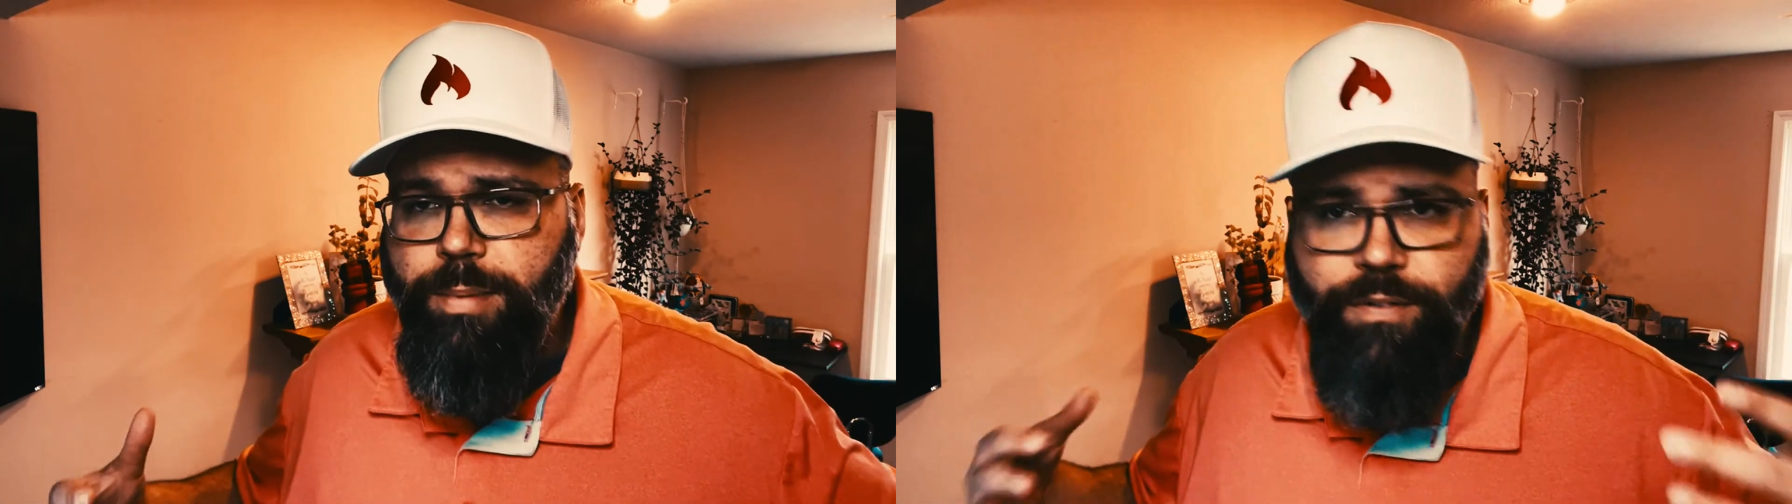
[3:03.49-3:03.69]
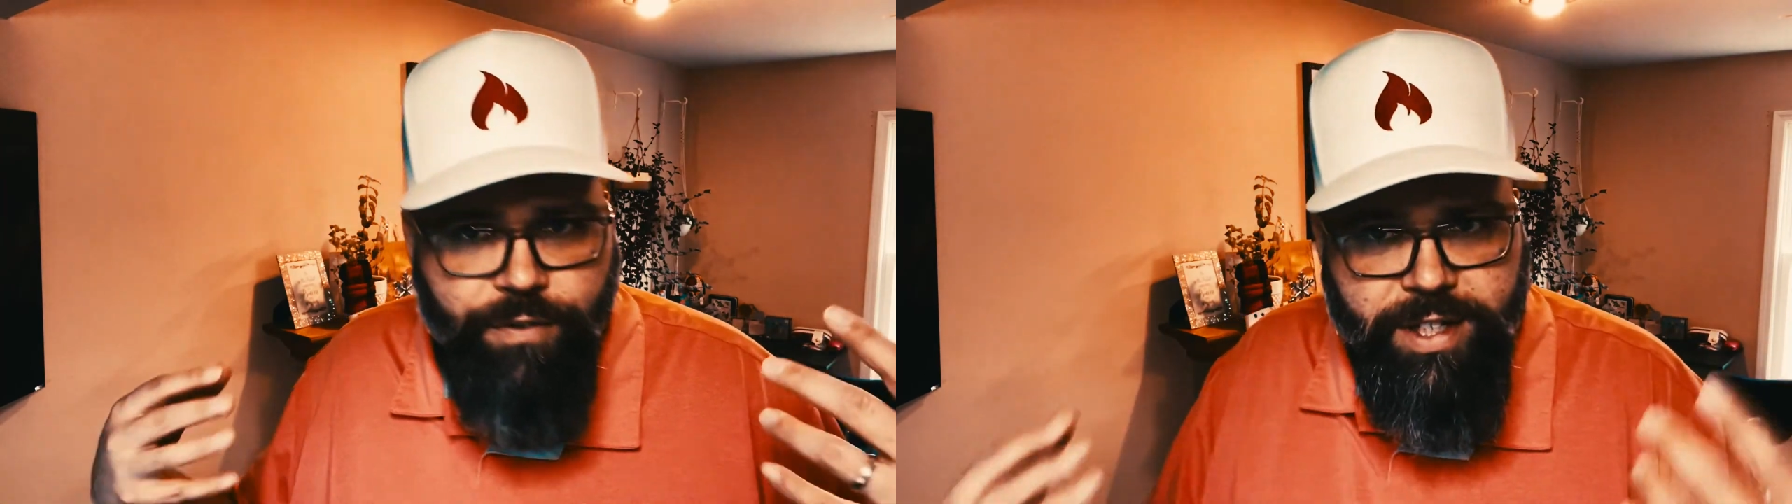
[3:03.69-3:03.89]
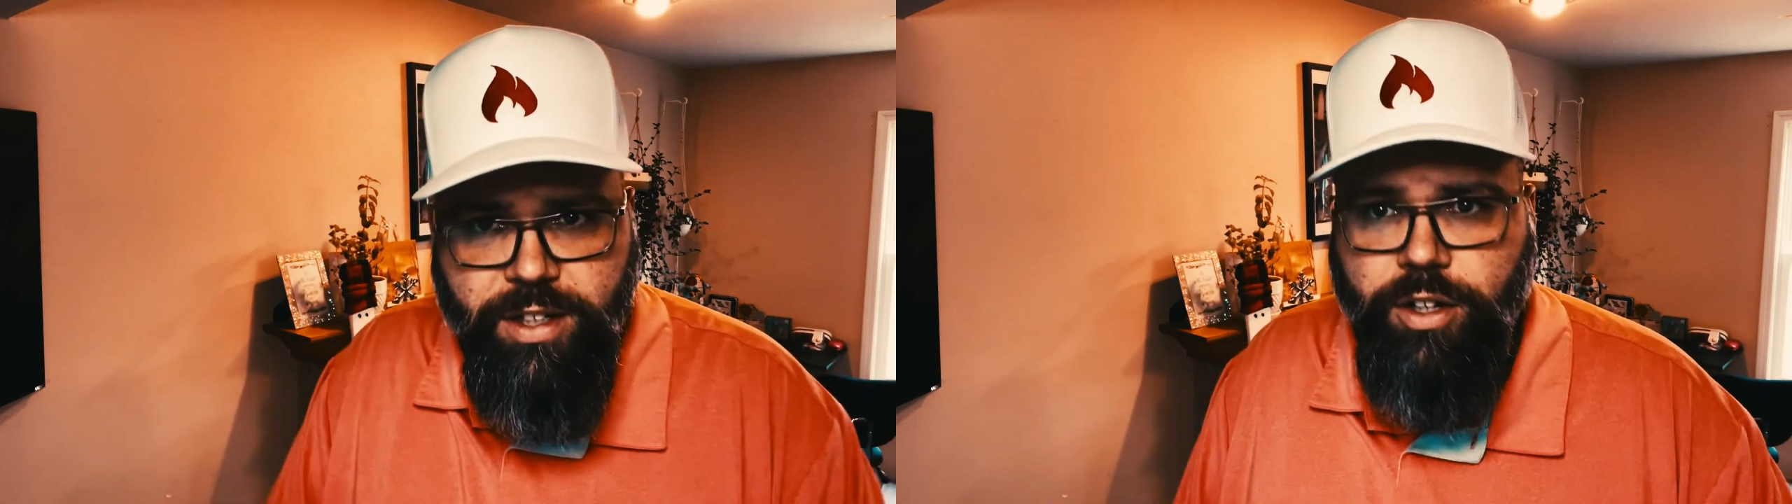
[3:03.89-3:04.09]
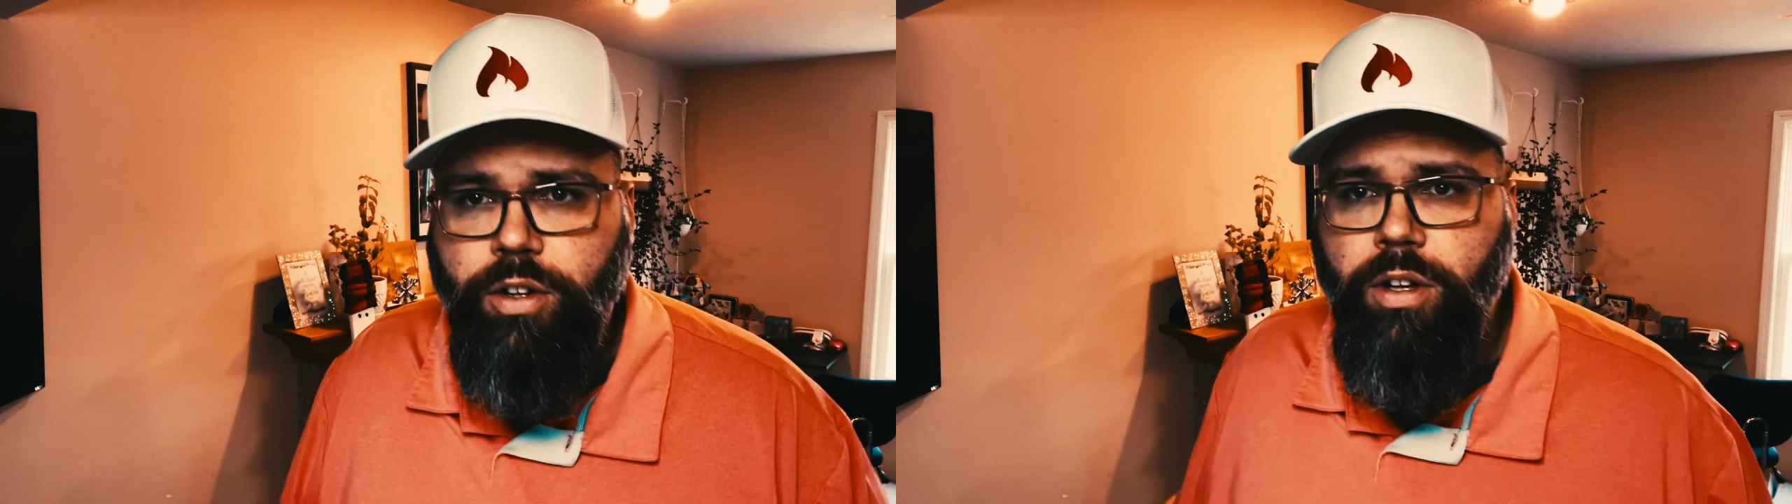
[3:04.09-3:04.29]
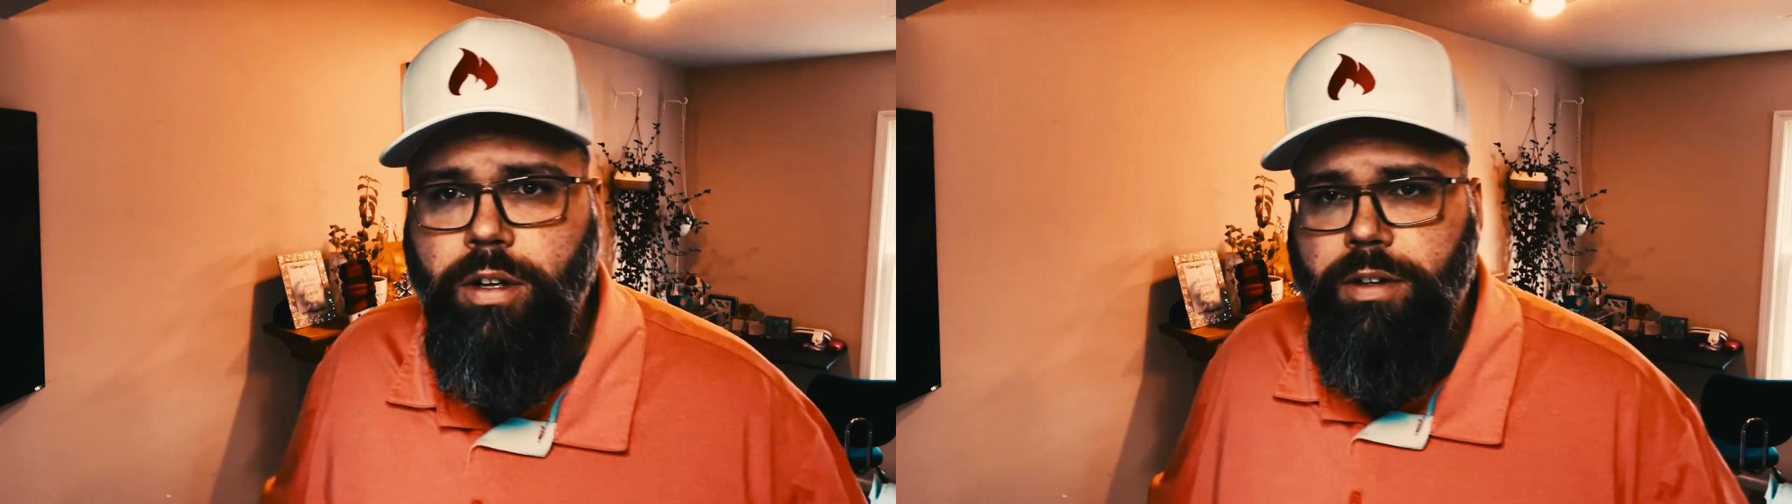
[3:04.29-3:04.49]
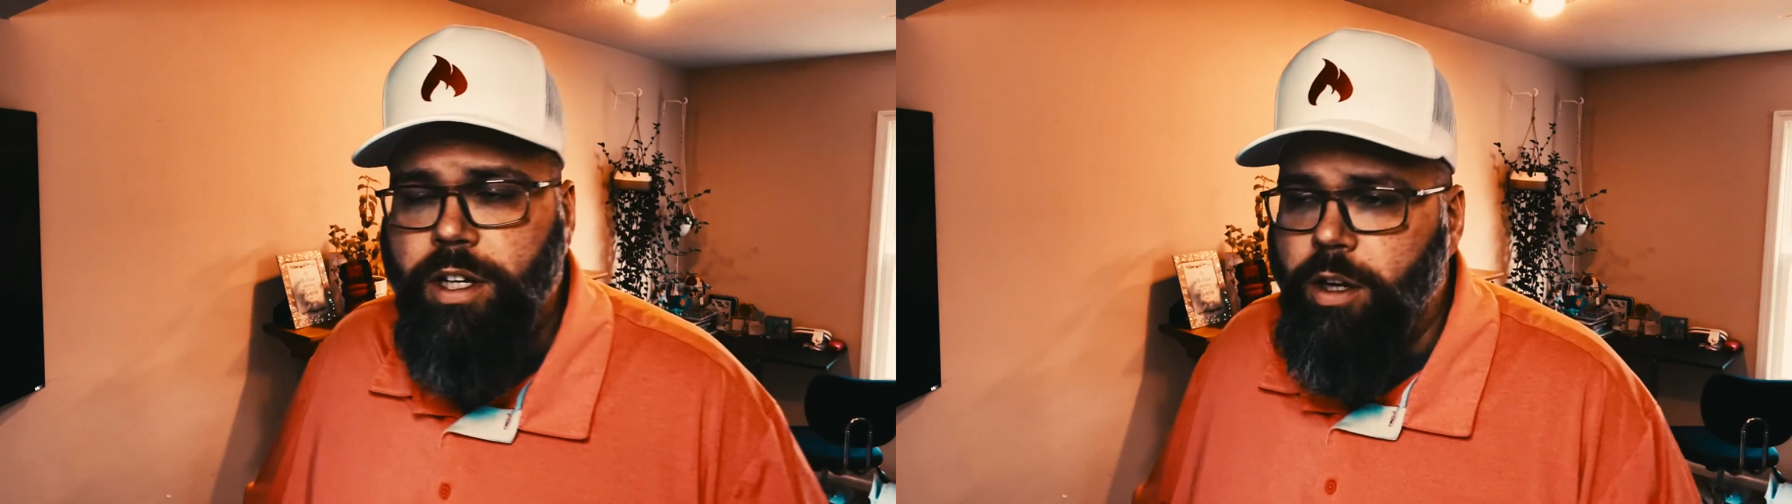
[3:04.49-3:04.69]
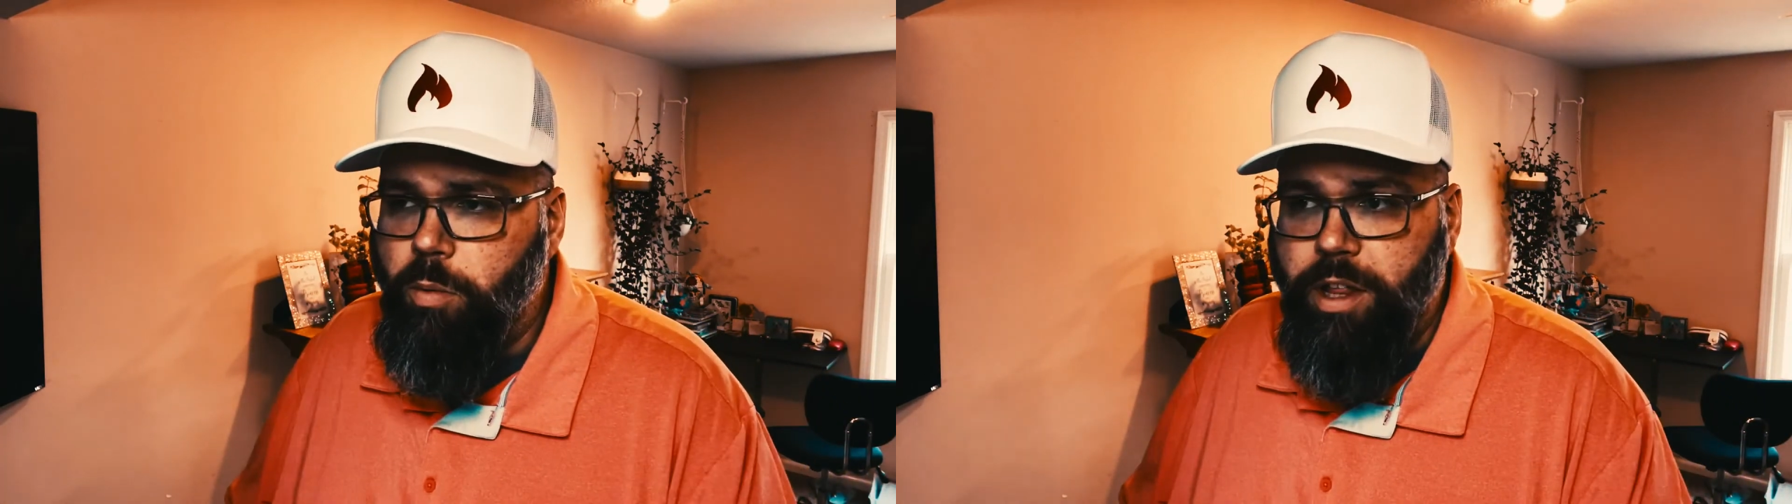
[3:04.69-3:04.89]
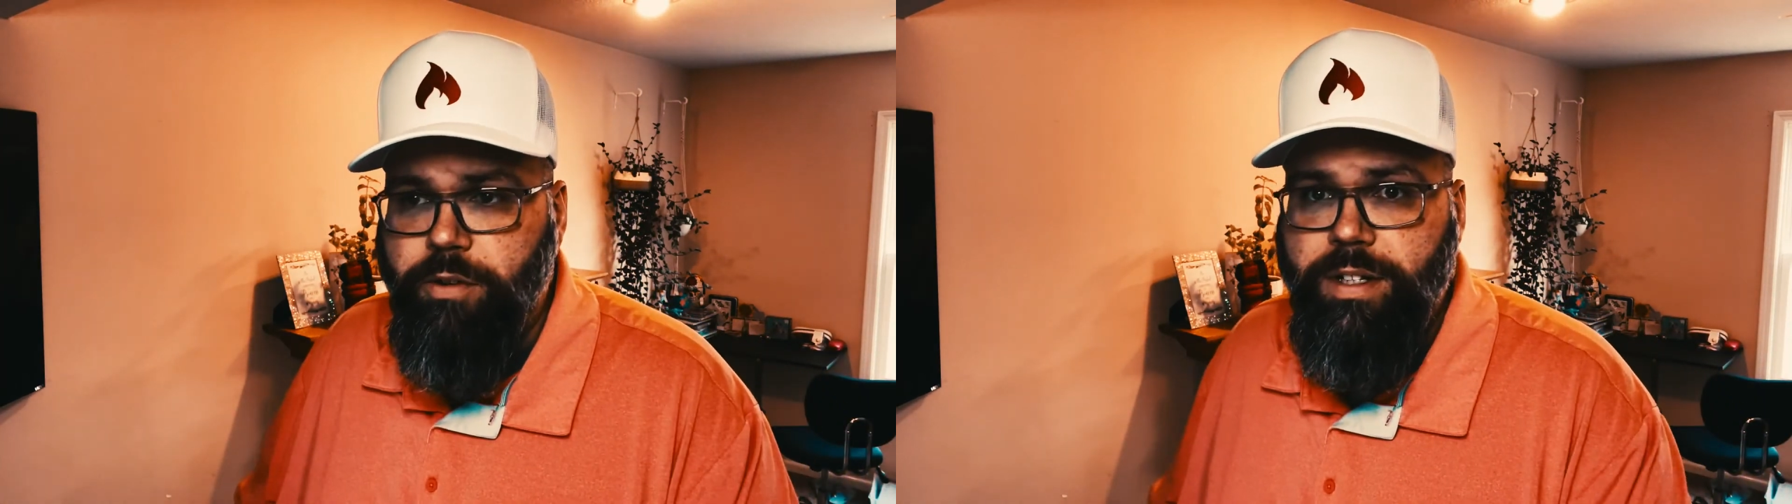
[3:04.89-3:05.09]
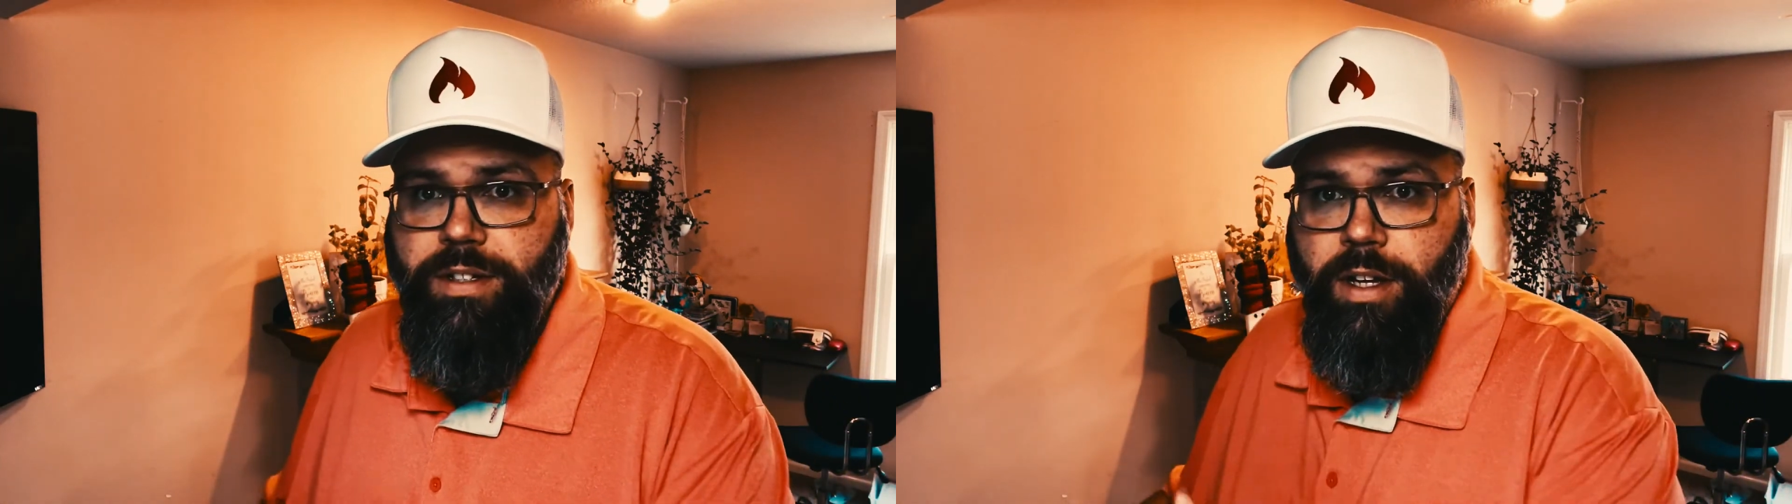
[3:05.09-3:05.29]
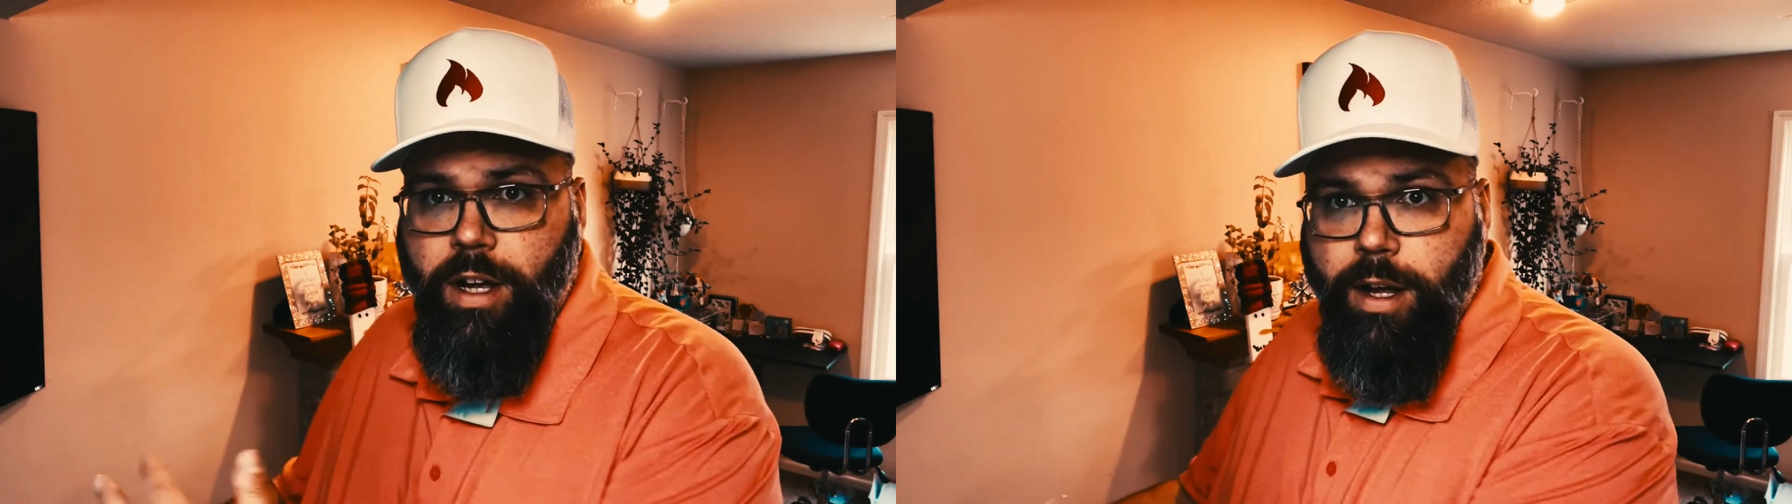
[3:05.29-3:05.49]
physical, you know, whether it's